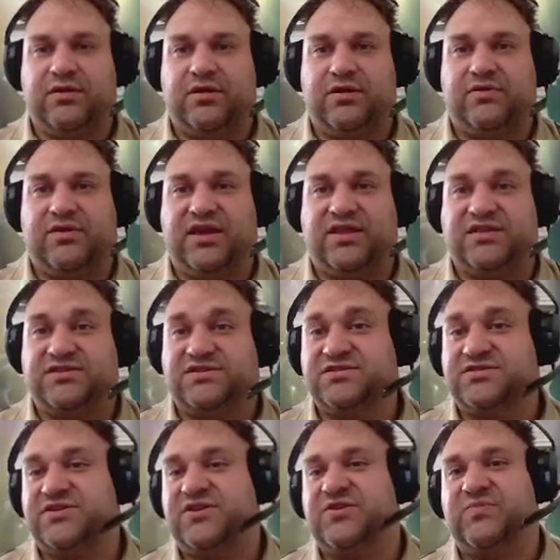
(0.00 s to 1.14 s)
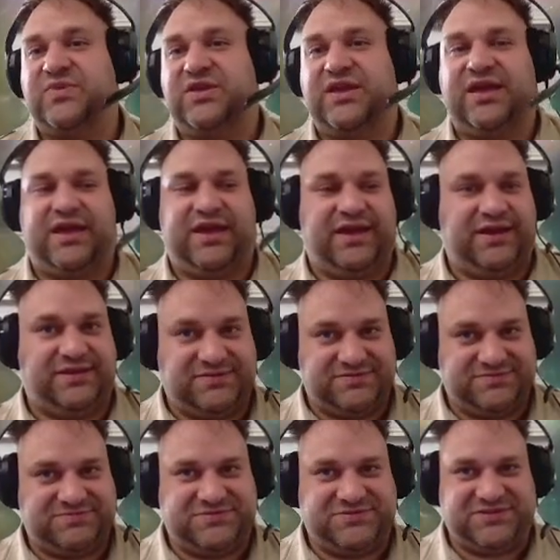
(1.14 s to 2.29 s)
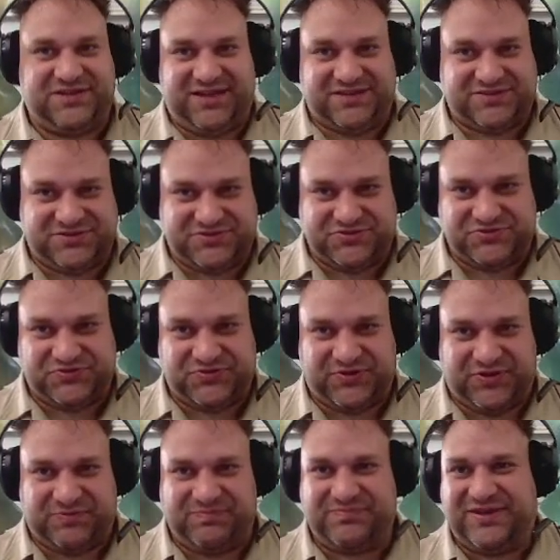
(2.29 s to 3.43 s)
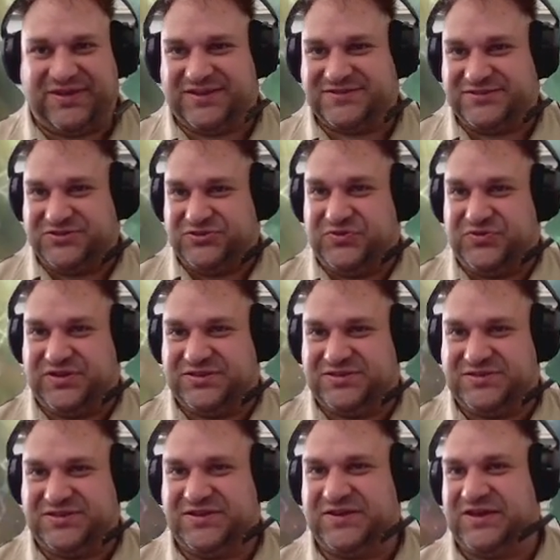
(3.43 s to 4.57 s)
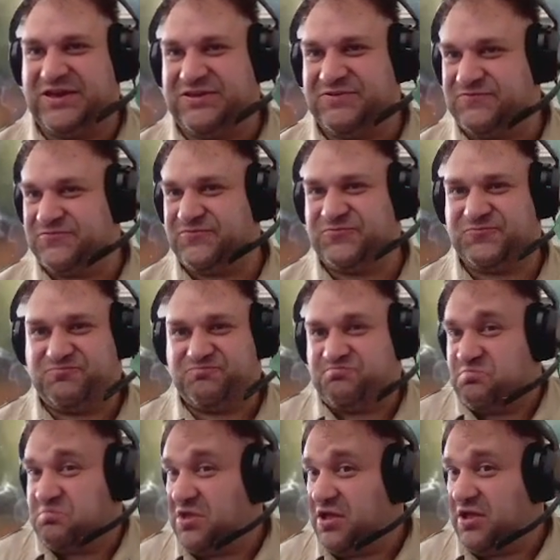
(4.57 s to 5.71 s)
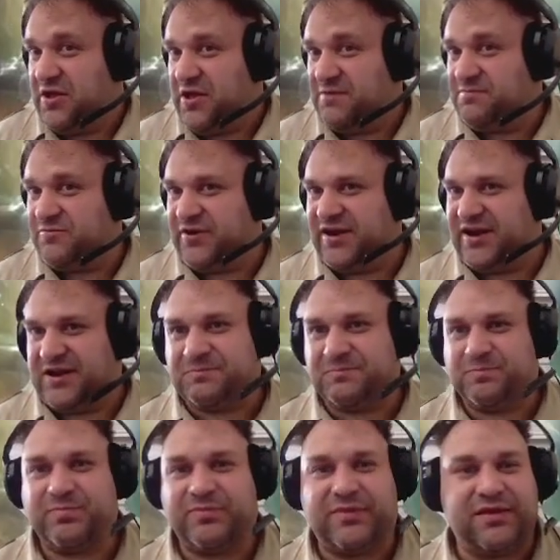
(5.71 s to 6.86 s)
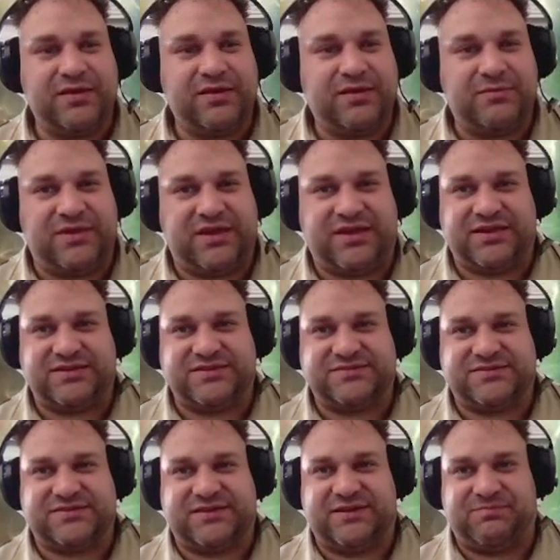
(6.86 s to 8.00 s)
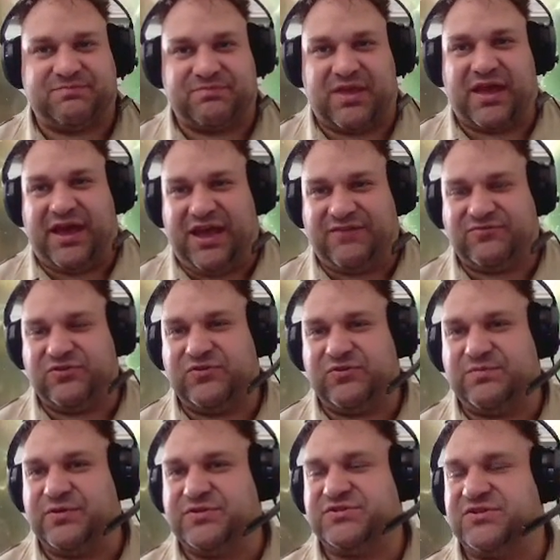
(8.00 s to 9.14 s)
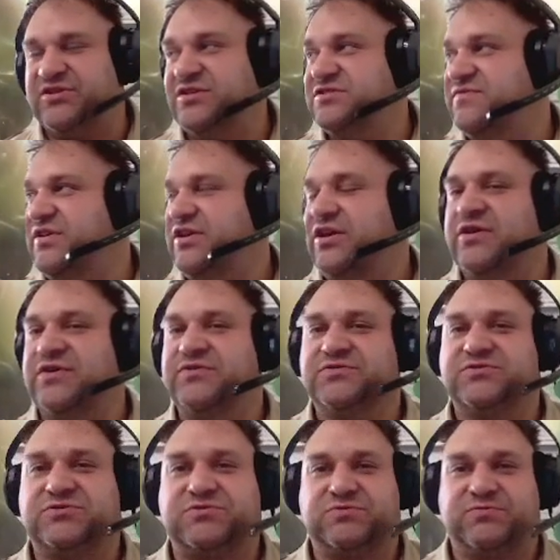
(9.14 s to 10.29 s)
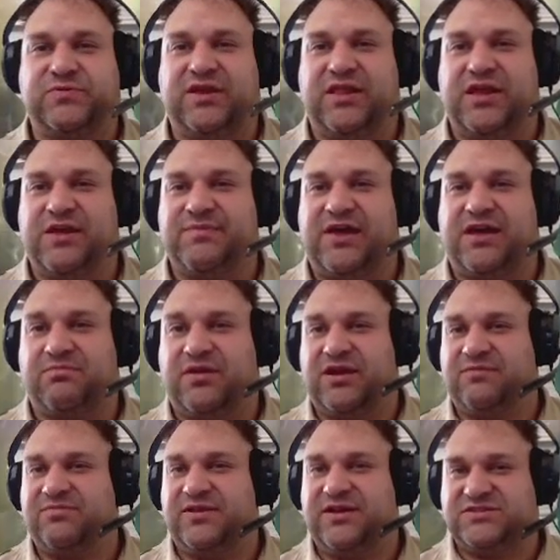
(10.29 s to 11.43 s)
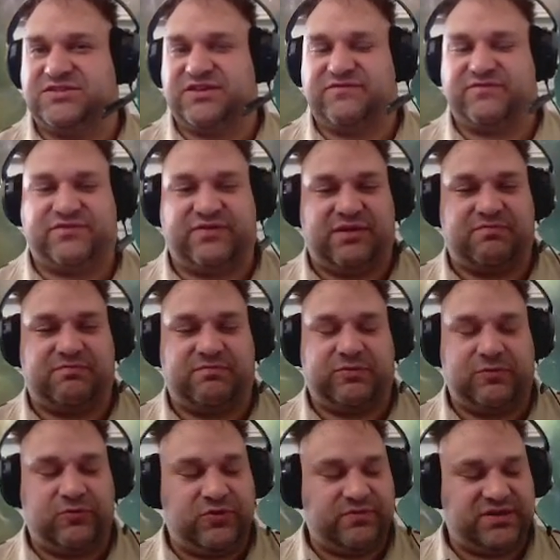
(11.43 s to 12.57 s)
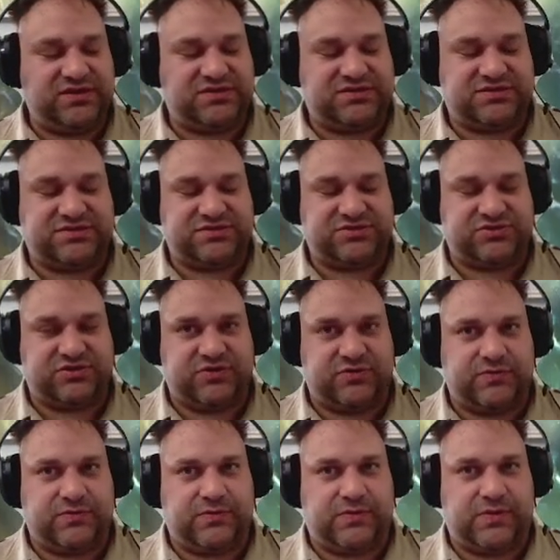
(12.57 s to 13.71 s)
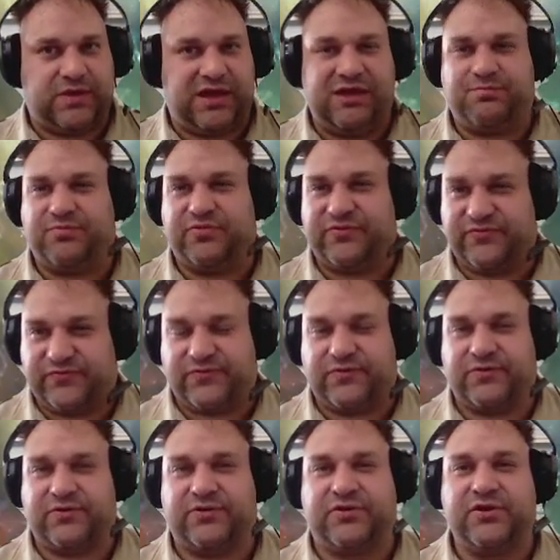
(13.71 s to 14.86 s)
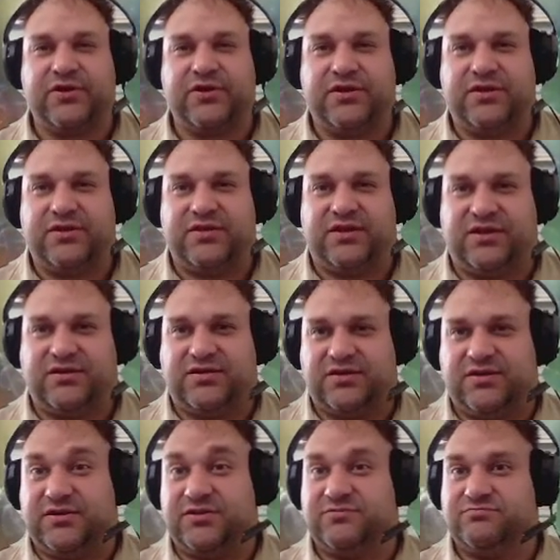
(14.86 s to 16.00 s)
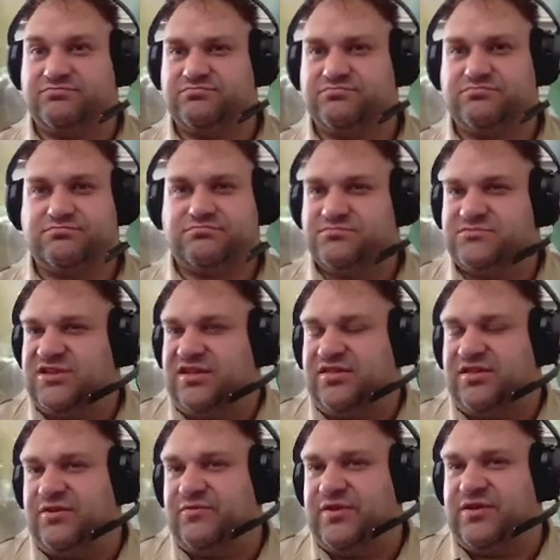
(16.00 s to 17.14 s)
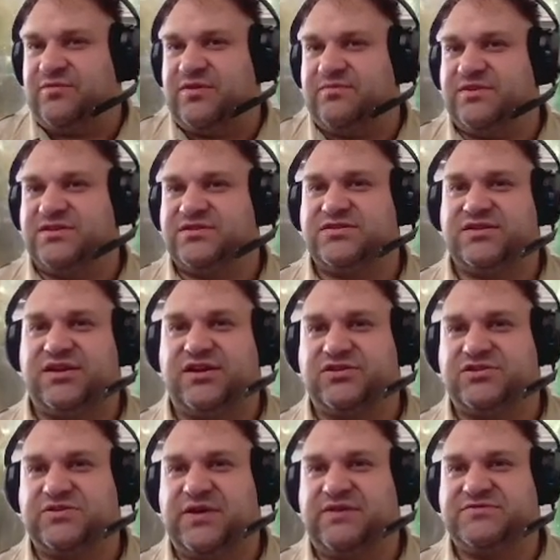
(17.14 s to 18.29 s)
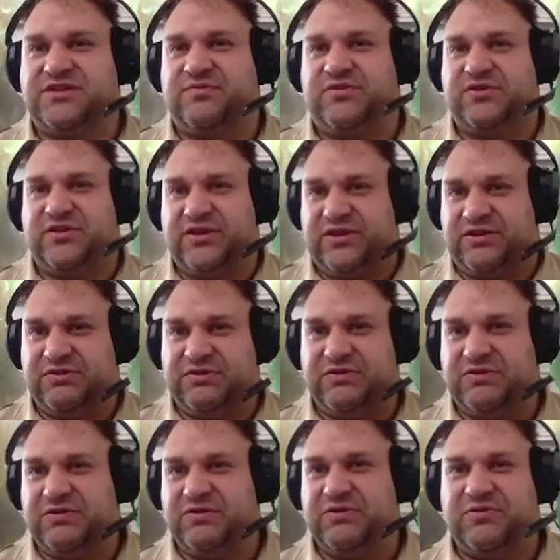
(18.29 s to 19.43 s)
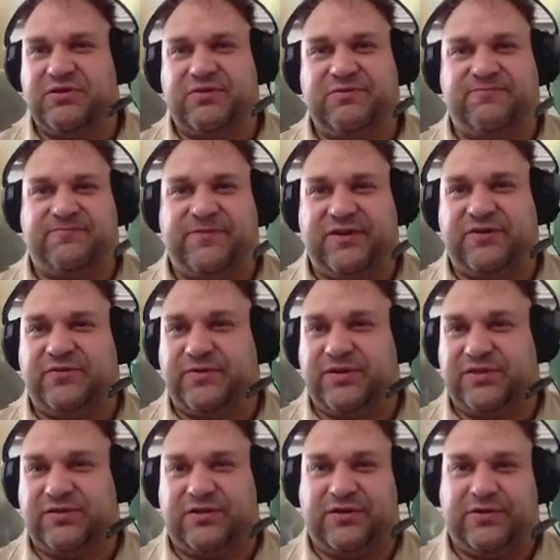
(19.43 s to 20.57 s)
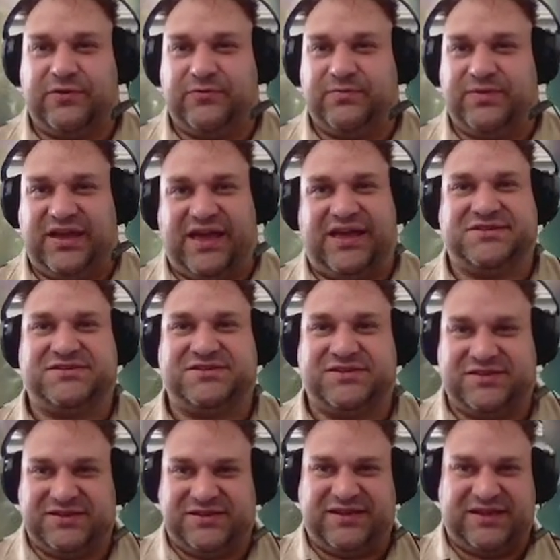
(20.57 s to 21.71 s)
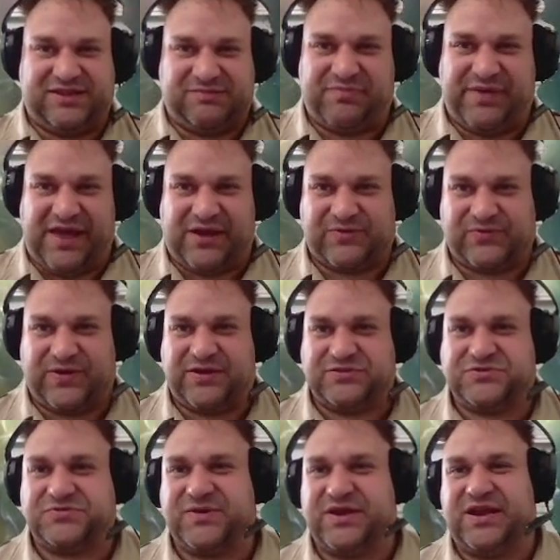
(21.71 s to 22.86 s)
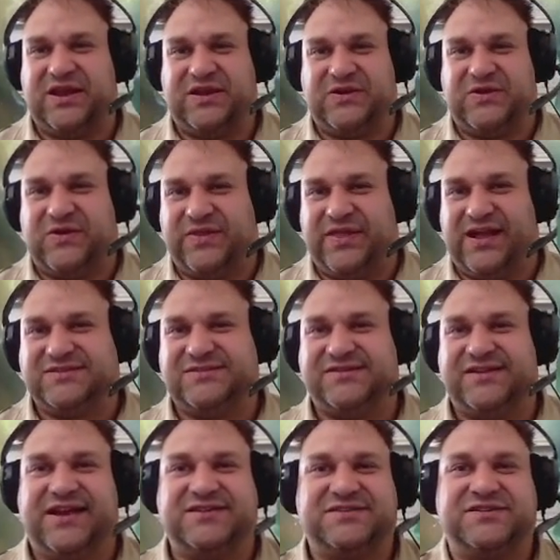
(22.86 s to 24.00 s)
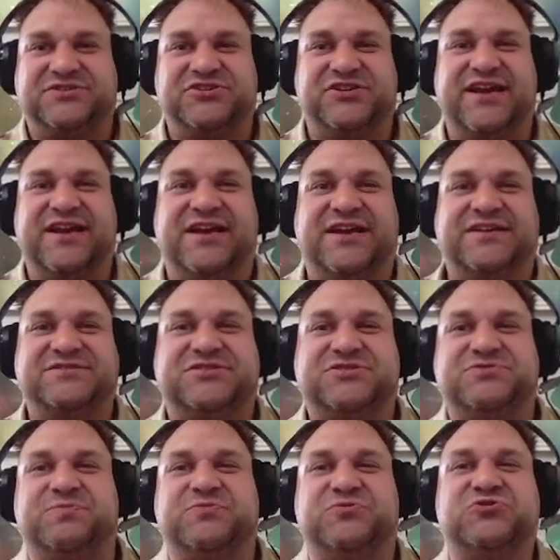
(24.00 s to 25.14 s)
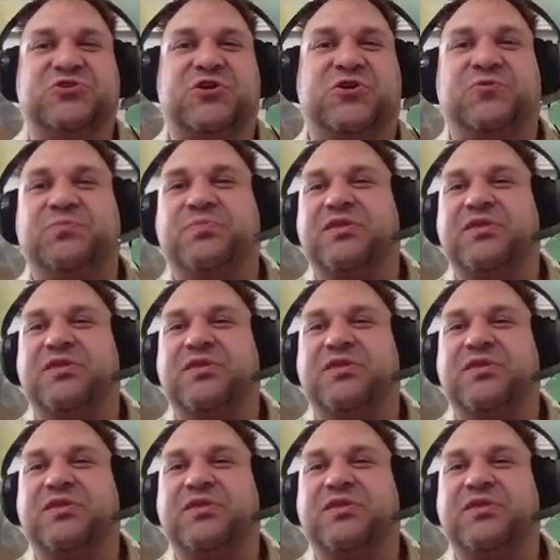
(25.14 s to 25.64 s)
Okay, this is going to be a test stream because as you can see, I've upgraded because I have to do most of these videos while I'm at my place of employment. So I prefer that nothing around me be seen. So I was able to fiddle with OBS and get backgrounds ready and all that snazzy jazz. So